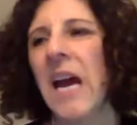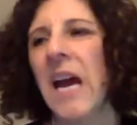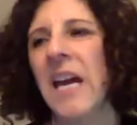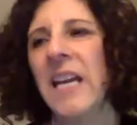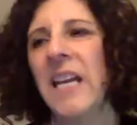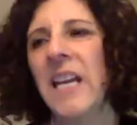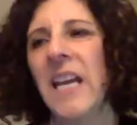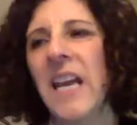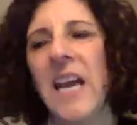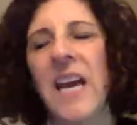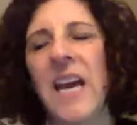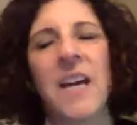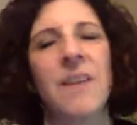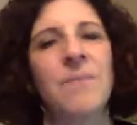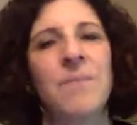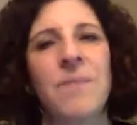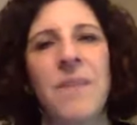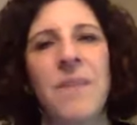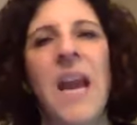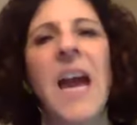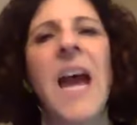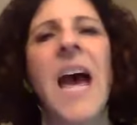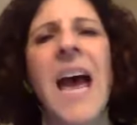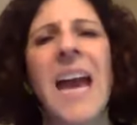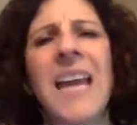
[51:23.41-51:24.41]
Yeah,
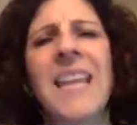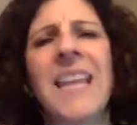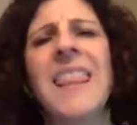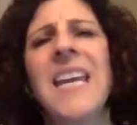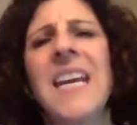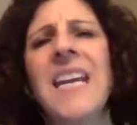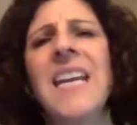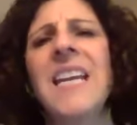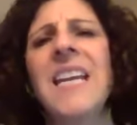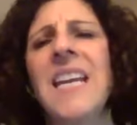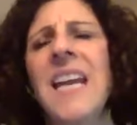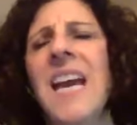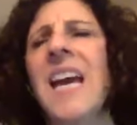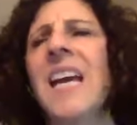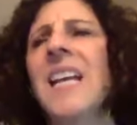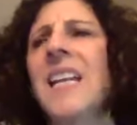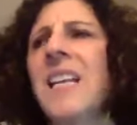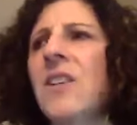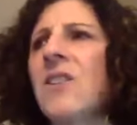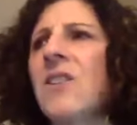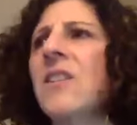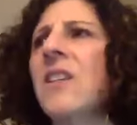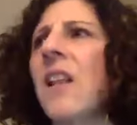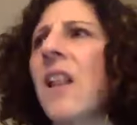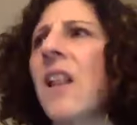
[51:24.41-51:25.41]
I think
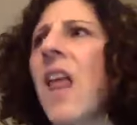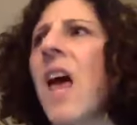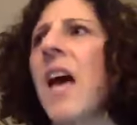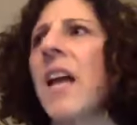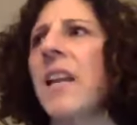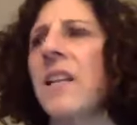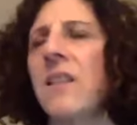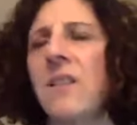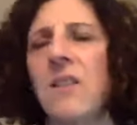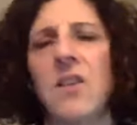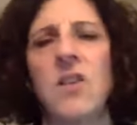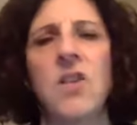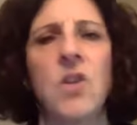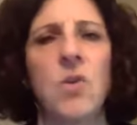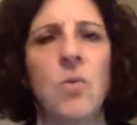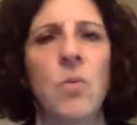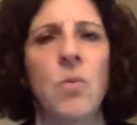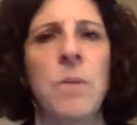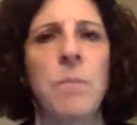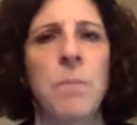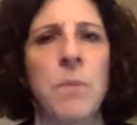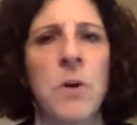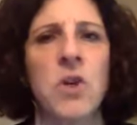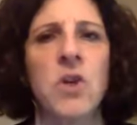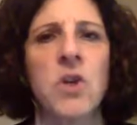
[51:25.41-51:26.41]
there's a lot to do
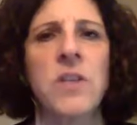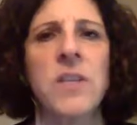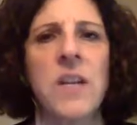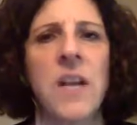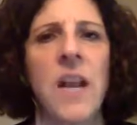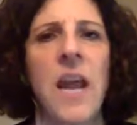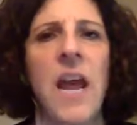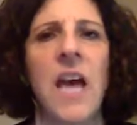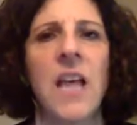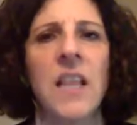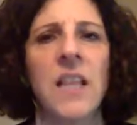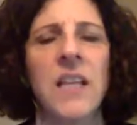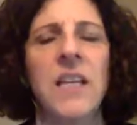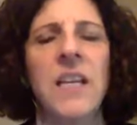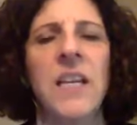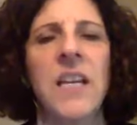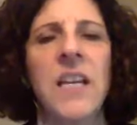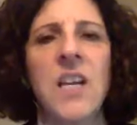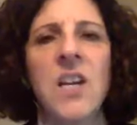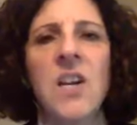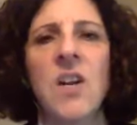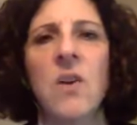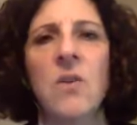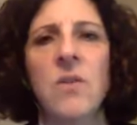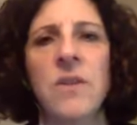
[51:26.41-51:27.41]
with
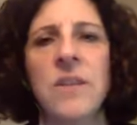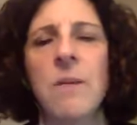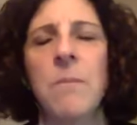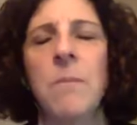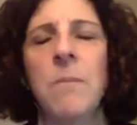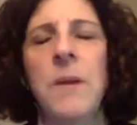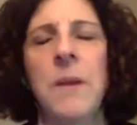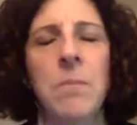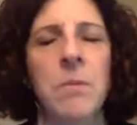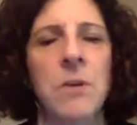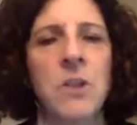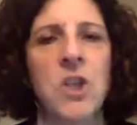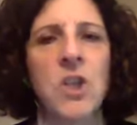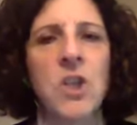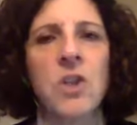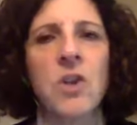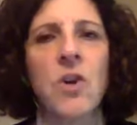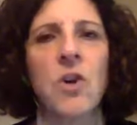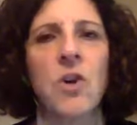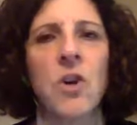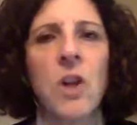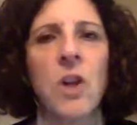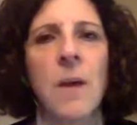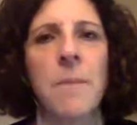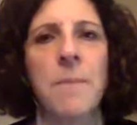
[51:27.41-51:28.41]
personality. Some people just
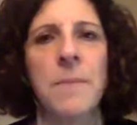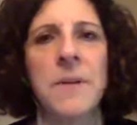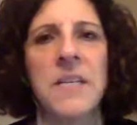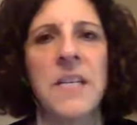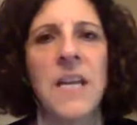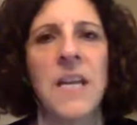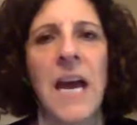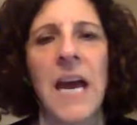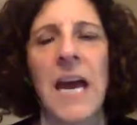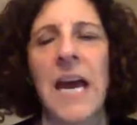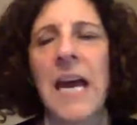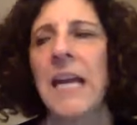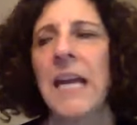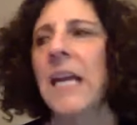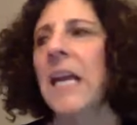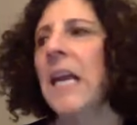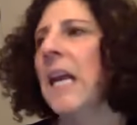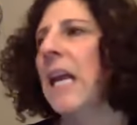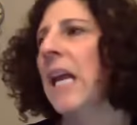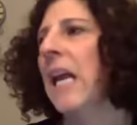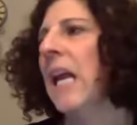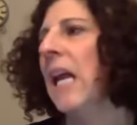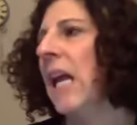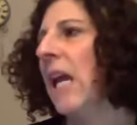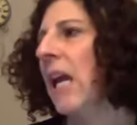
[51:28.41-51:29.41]
curl up and die,
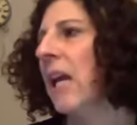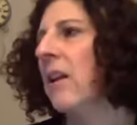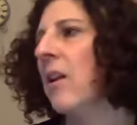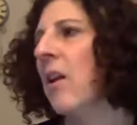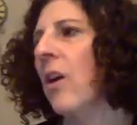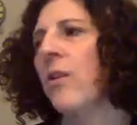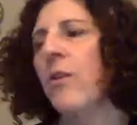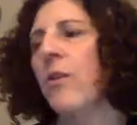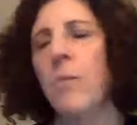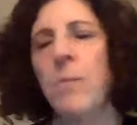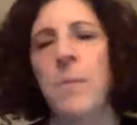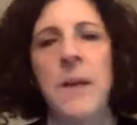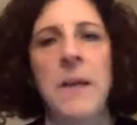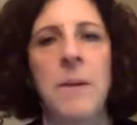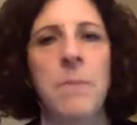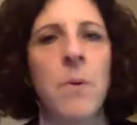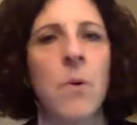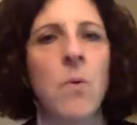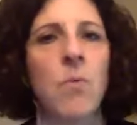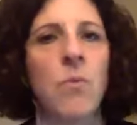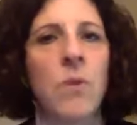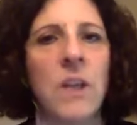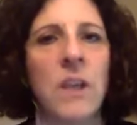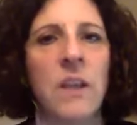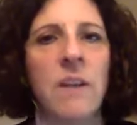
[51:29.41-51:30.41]
and other
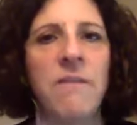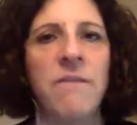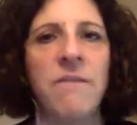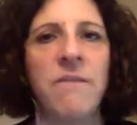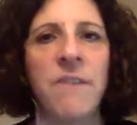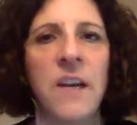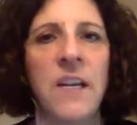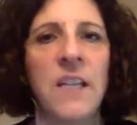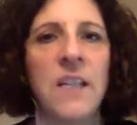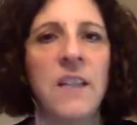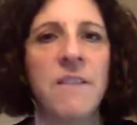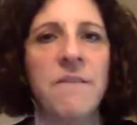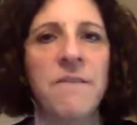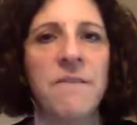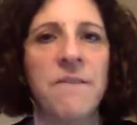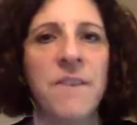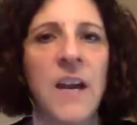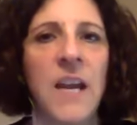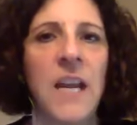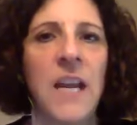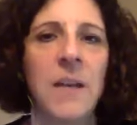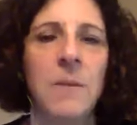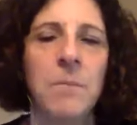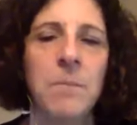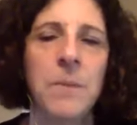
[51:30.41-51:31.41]
people really fight the fight.